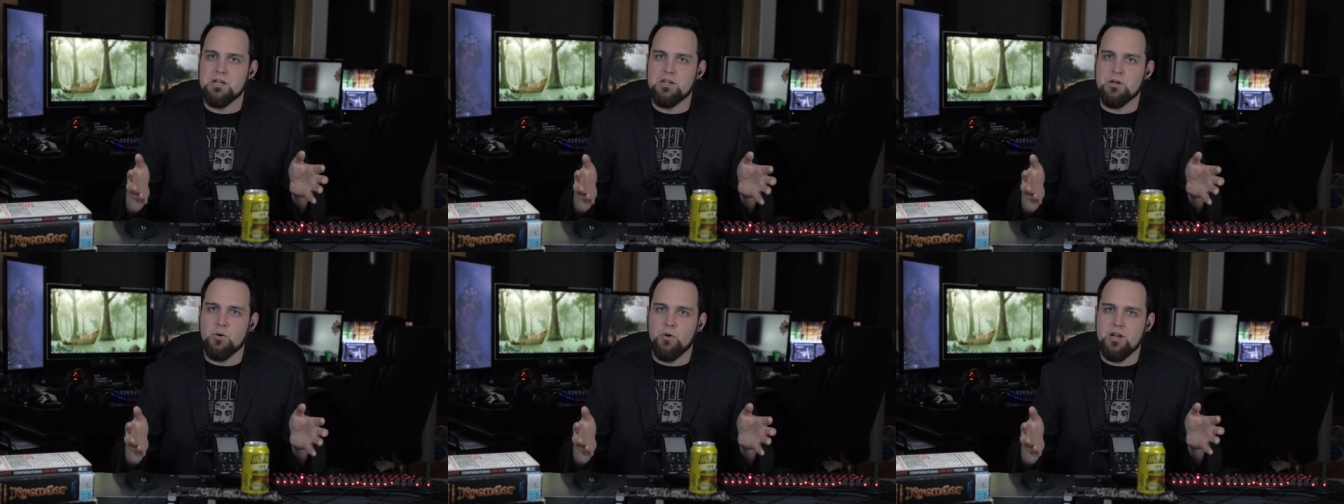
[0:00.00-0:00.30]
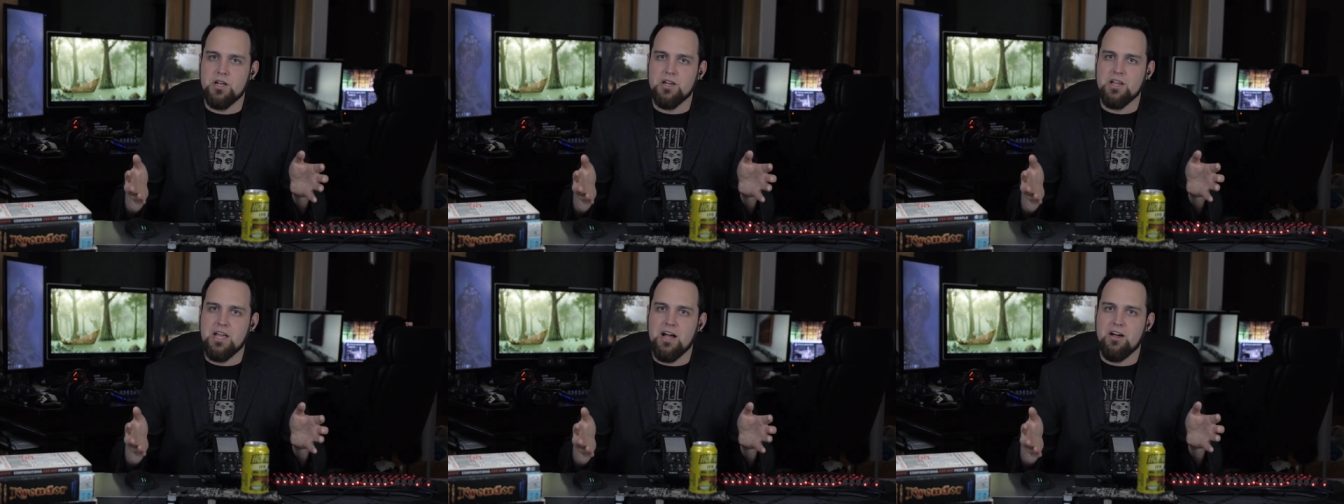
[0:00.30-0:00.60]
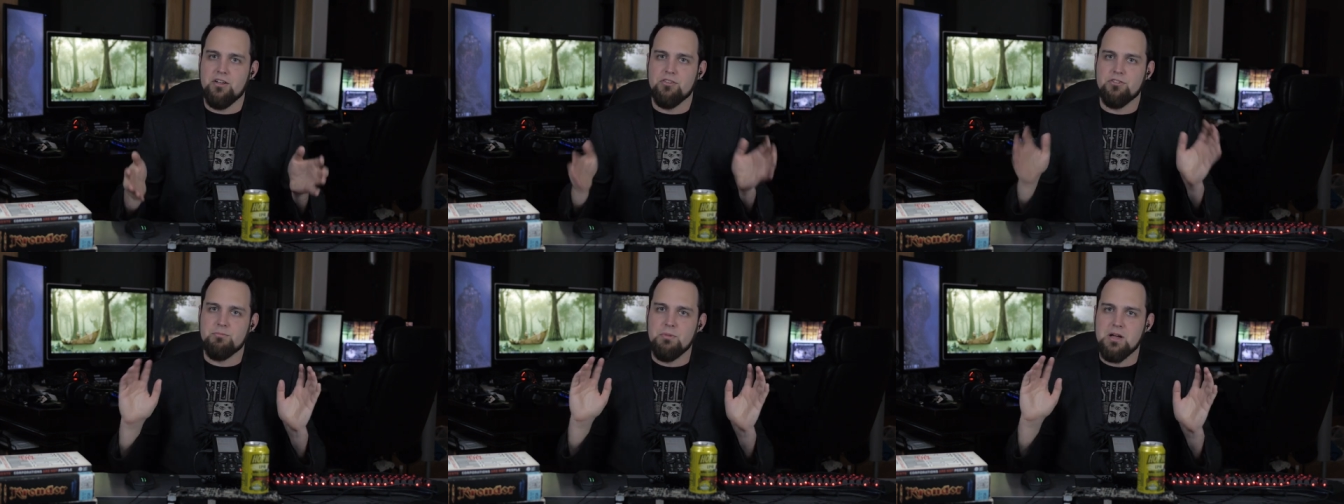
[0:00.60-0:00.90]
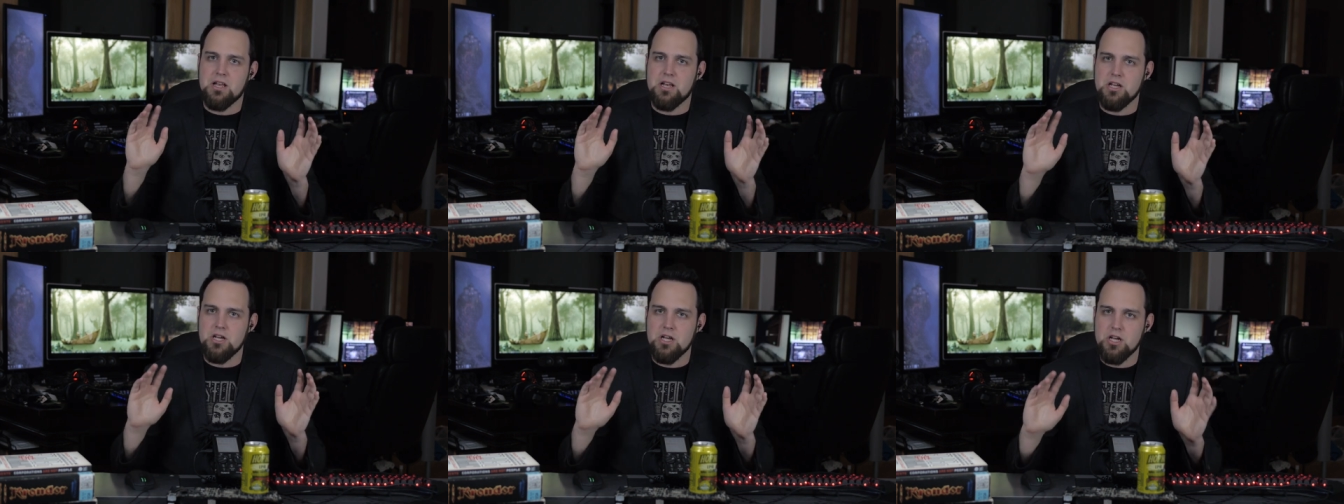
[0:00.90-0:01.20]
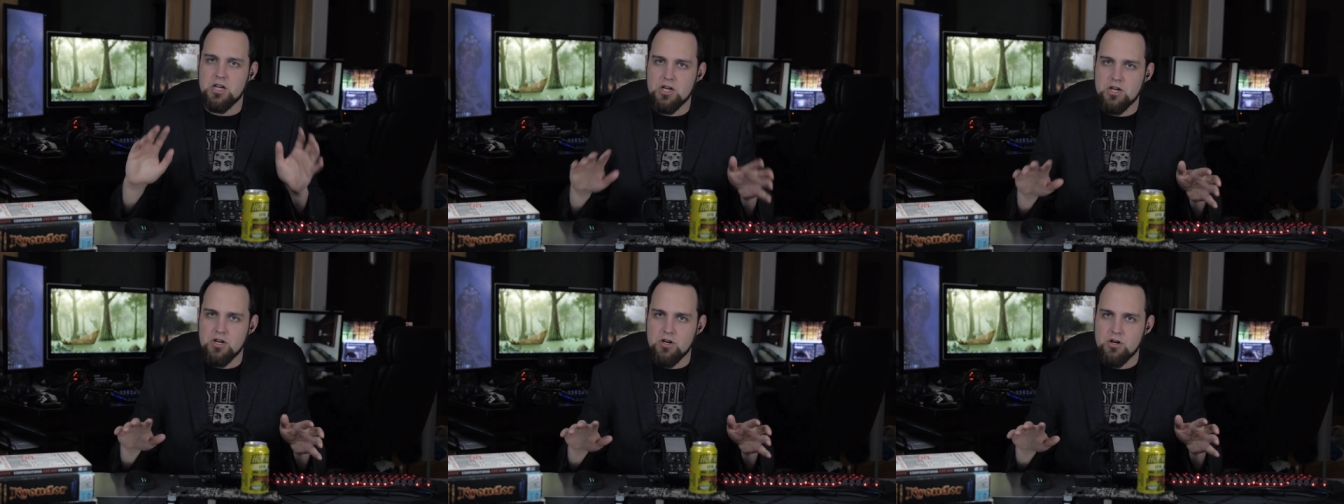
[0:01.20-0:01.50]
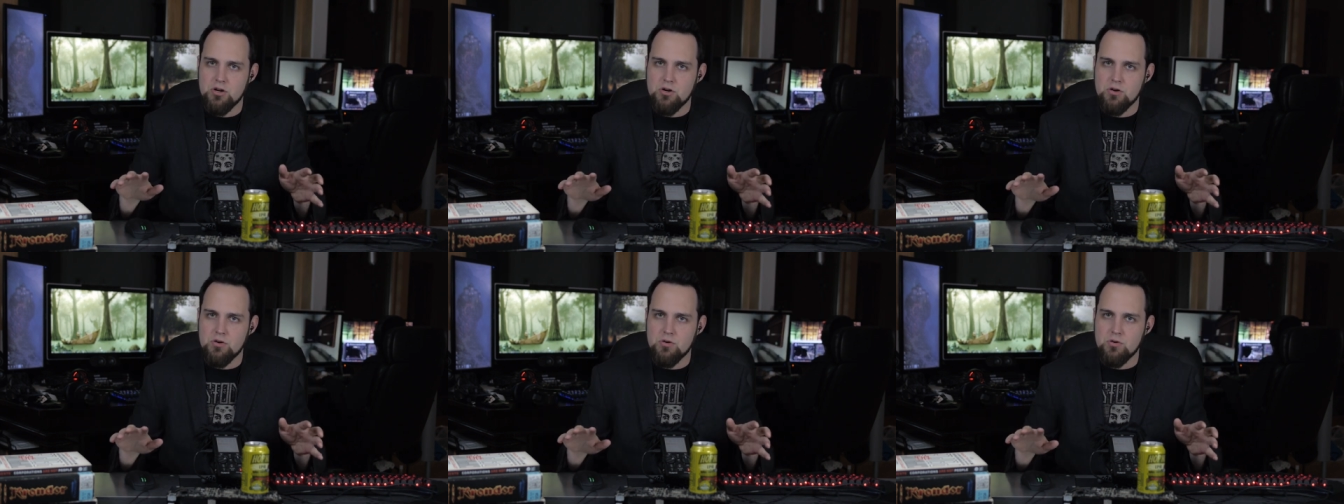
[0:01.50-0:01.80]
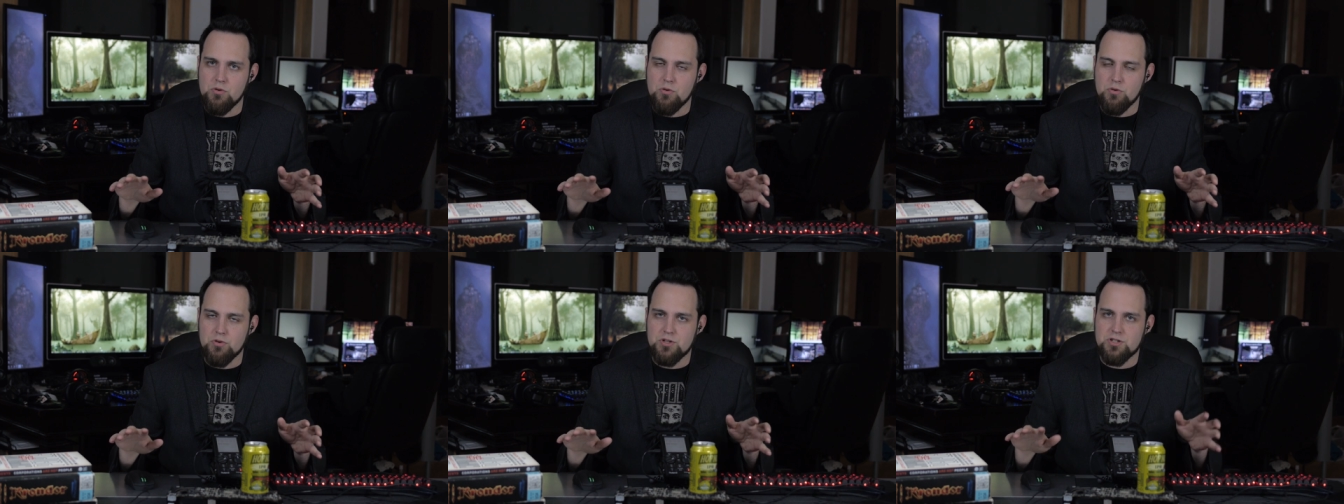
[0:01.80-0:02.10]
Bitcoin accounts made a
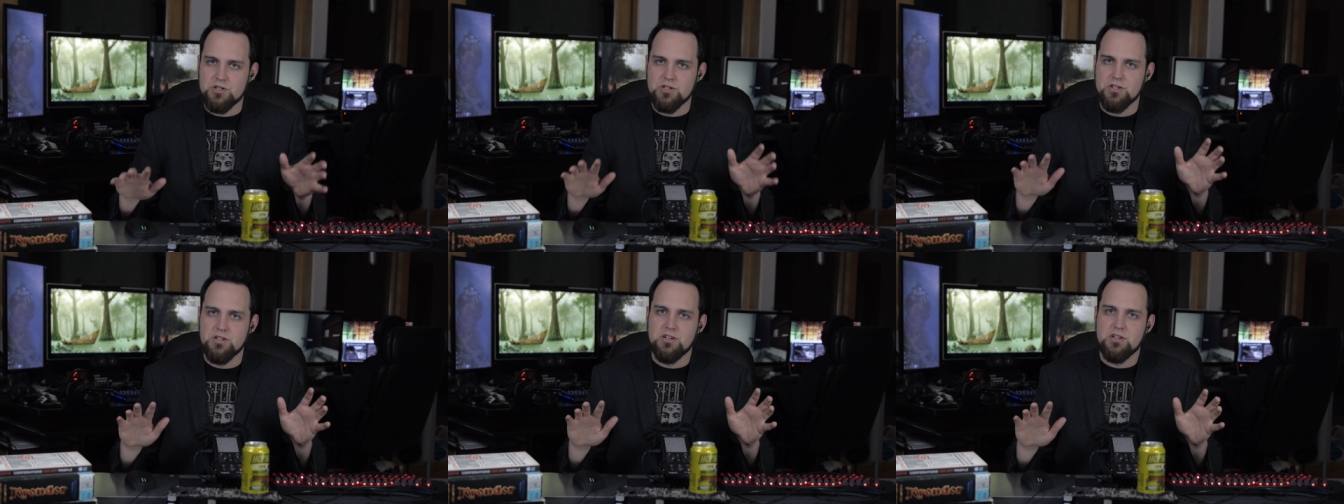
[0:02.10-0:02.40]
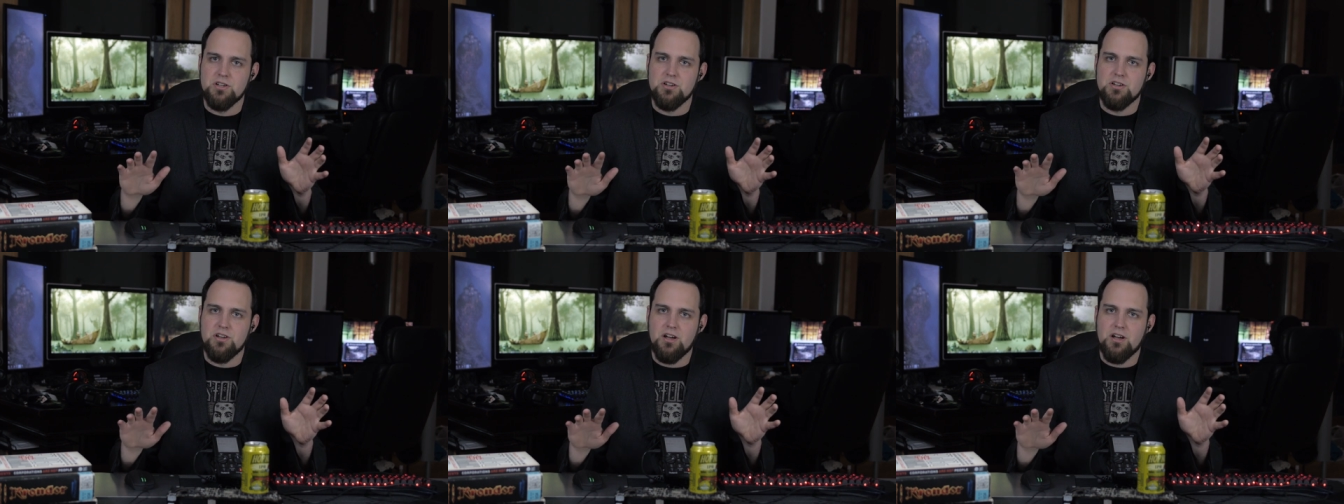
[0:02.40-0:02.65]
huge